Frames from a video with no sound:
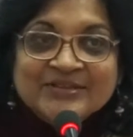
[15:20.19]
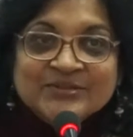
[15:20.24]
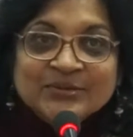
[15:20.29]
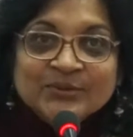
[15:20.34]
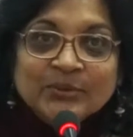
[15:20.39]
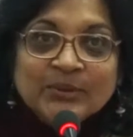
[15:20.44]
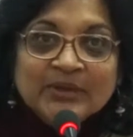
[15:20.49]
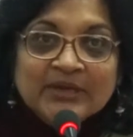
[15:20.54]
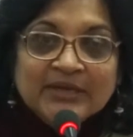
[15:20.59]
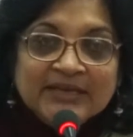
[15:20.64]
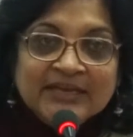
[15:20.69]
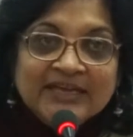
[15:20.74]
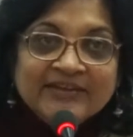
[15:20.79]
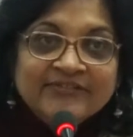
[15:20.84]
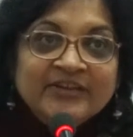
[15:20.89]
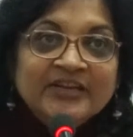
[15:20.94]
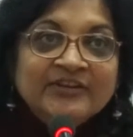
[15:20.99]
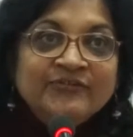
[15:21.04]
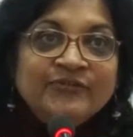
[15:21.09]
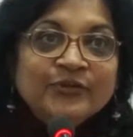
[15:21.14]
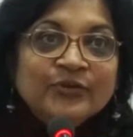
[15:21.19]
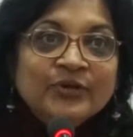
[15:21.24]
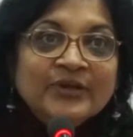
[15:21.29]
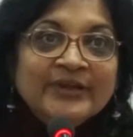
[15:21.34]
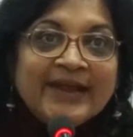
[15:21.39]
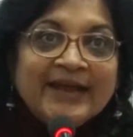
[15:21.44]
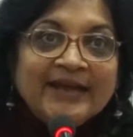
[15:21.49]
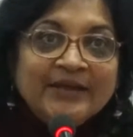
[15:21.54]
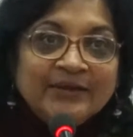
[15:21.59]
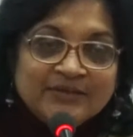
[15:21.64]
So even if you
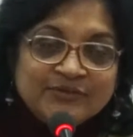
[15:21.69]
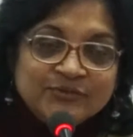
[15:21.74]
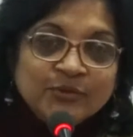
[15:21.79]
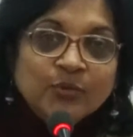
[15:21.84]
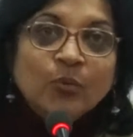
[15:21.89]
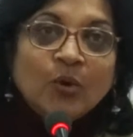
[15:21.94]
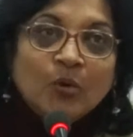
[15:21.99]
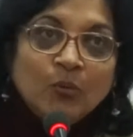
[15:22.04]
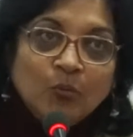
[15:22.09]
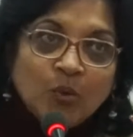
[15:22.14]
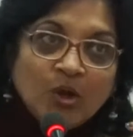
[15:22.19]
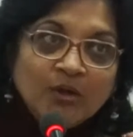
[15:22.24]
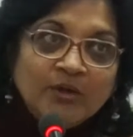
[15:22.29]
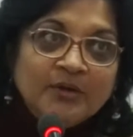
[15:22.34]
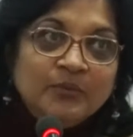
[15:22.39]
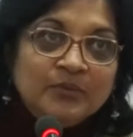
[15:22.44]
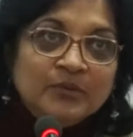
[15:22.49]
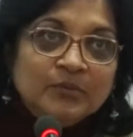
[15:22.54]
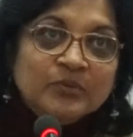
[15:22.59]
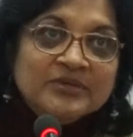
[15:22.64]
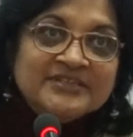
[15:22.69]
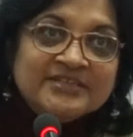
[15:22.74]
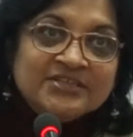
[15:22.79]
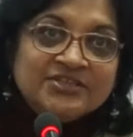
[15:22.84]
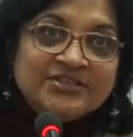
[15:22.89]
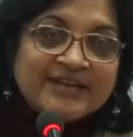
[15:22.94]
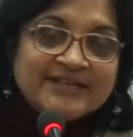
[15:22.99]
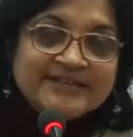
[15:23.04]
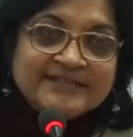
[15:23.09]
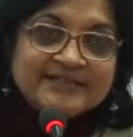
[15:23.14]
are so what was
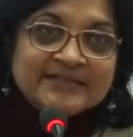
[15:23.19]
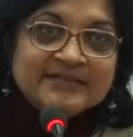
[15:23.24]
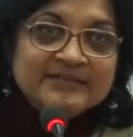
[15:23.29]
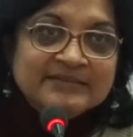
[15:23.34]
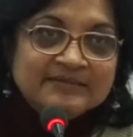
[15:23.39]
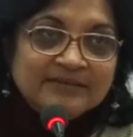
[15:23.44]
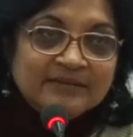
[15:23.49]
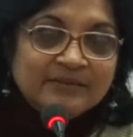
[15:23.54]
suggested